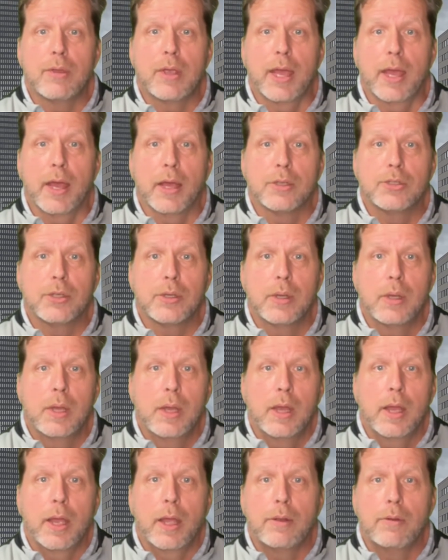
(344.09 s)
cash
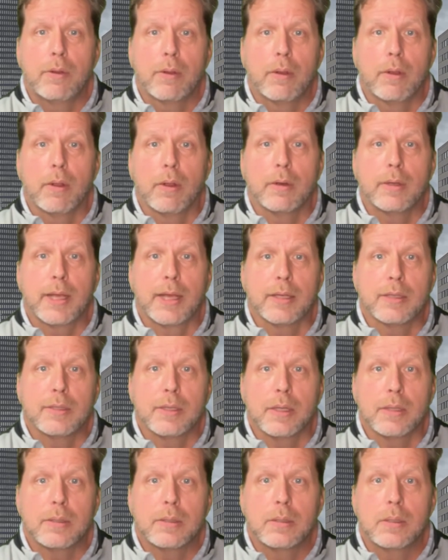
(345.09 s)
and your current
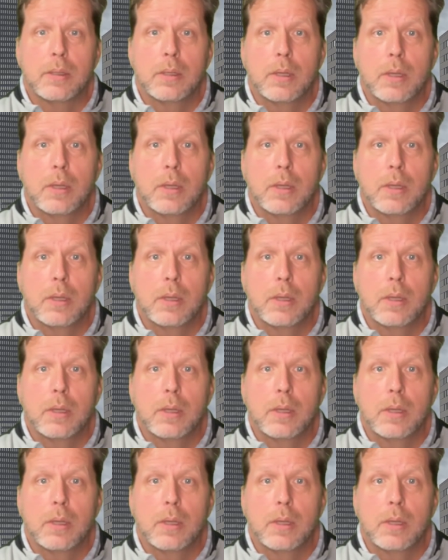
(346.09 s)
assets.